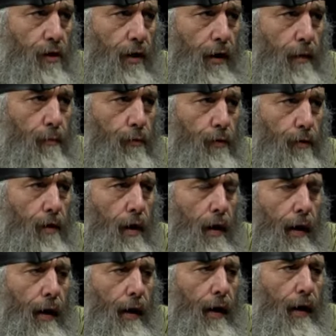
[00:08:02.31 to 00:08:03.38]
of times and
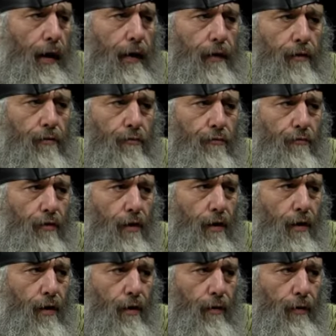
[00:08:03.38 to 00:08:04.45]
is
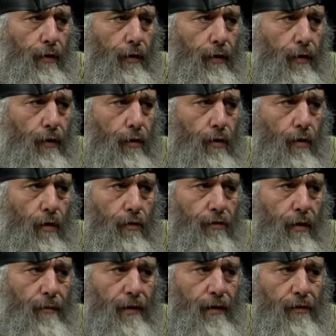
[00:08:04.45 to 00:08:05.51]
very
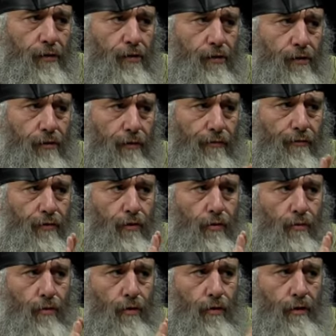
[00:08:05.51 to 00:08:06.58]
close. I mean, he's just a
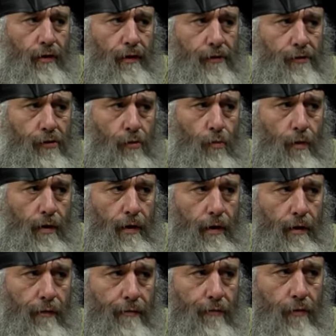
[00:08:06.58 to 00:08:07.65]
few clicks
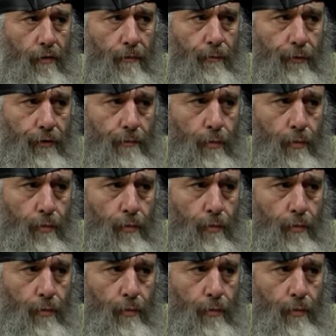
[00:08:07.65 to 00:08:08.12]
away from